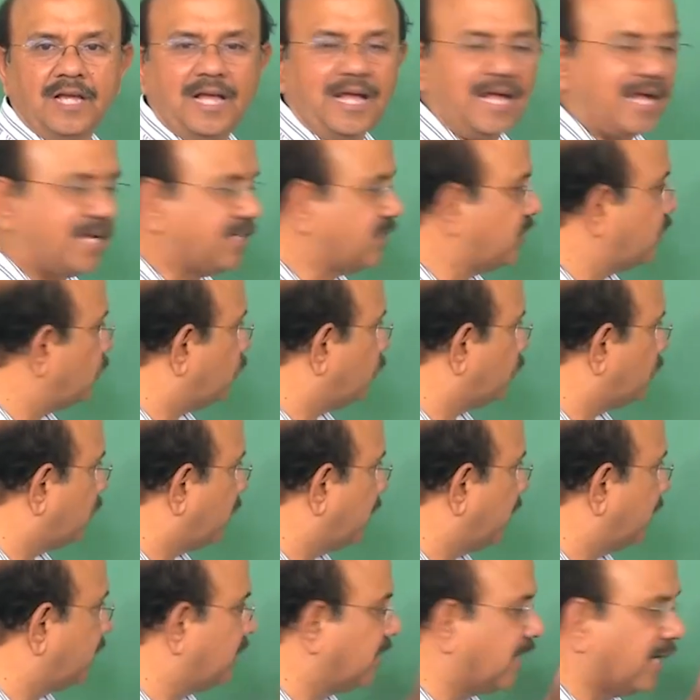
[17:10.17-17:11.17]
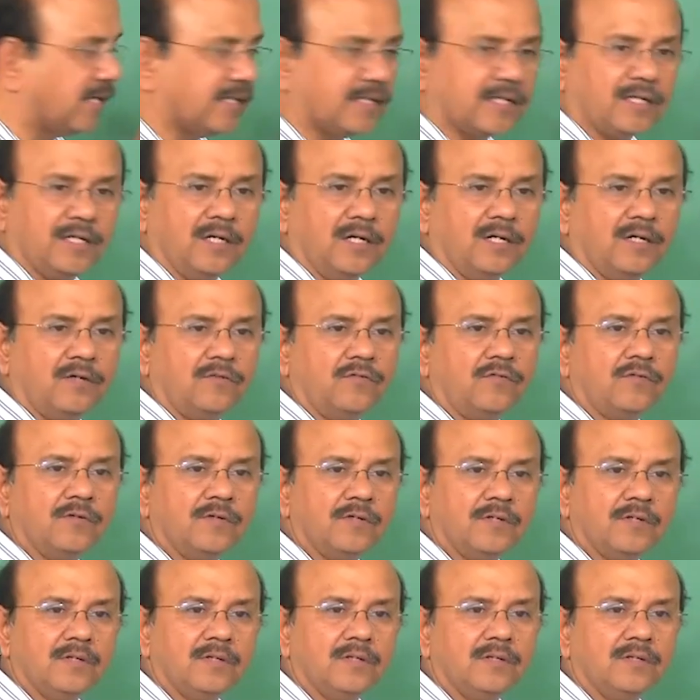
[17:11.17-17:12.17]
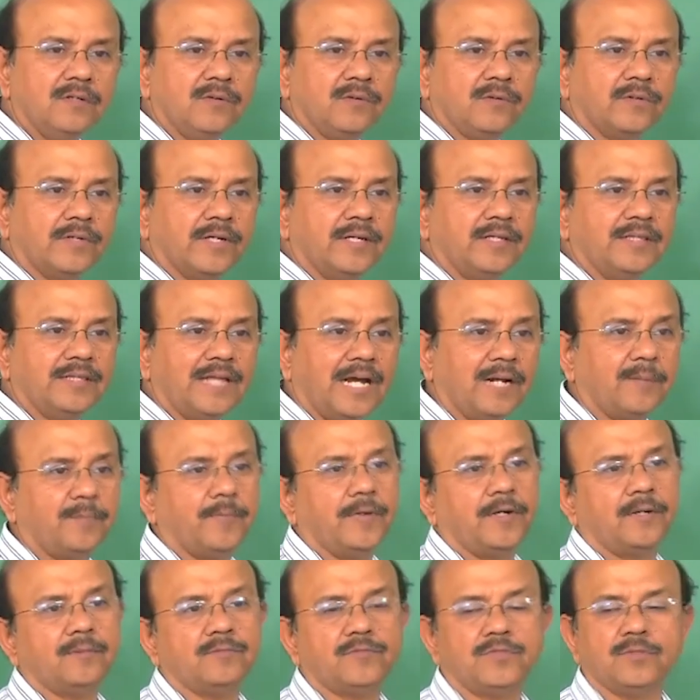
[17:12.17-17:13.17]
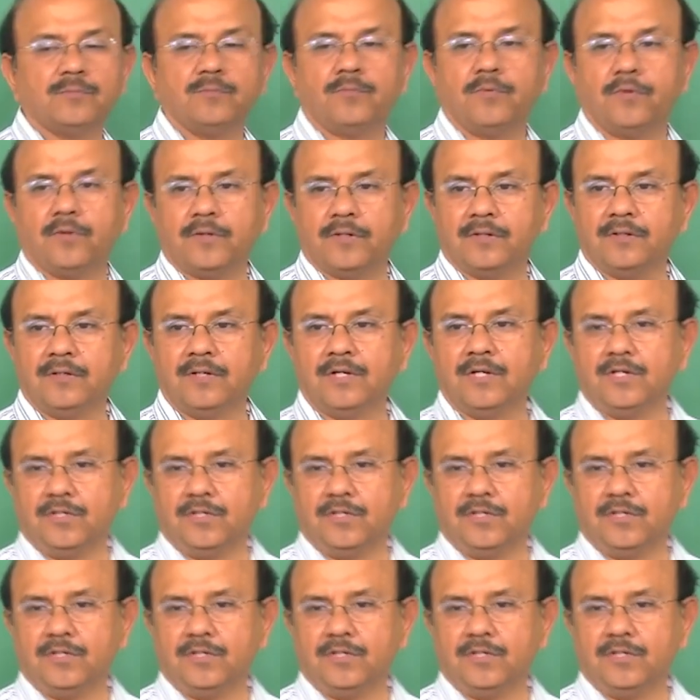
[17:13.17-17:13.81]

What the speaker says: as you take that curve, okay, that becomes important.